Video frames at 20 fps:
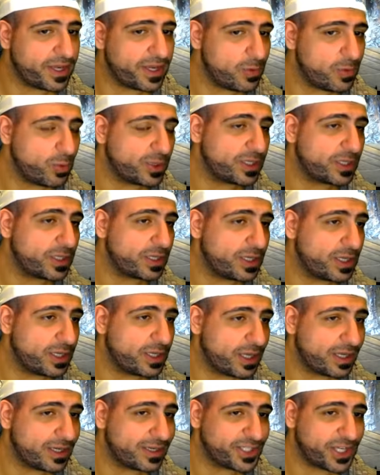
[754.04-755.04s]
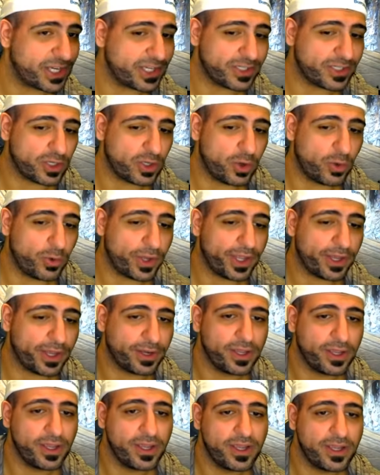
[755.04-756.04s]
He got a chance to go again.
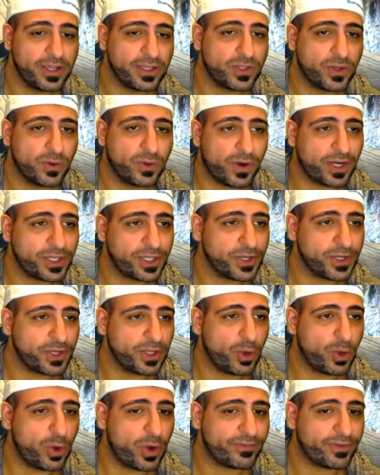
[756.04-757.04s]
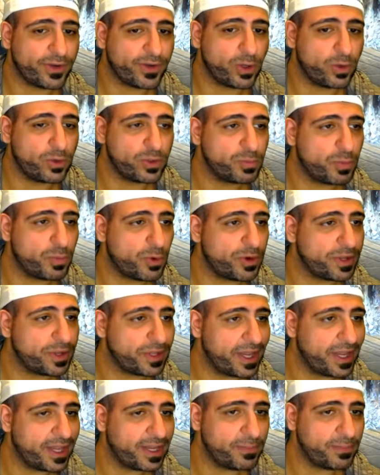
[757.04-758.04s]
So we're actually going to go after Ghostborn
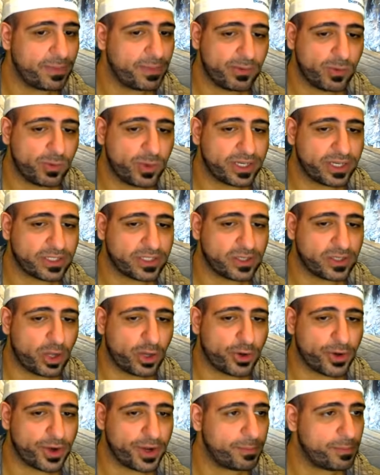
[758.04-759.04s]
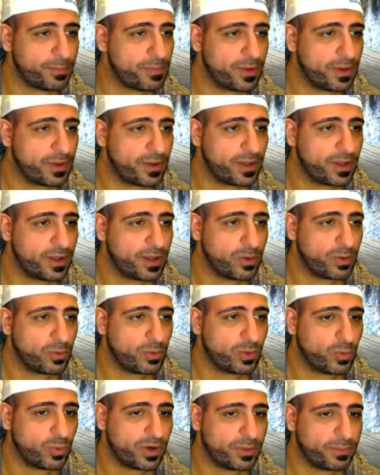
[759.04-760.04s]
again, and maybe we can slaughter him
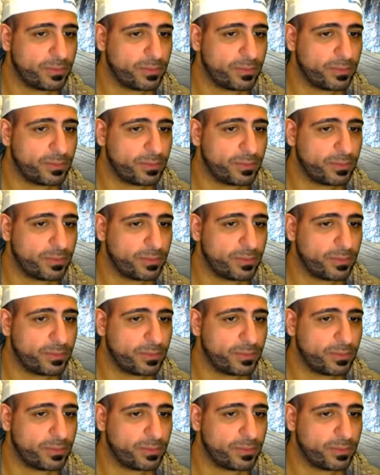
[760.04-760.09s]
with one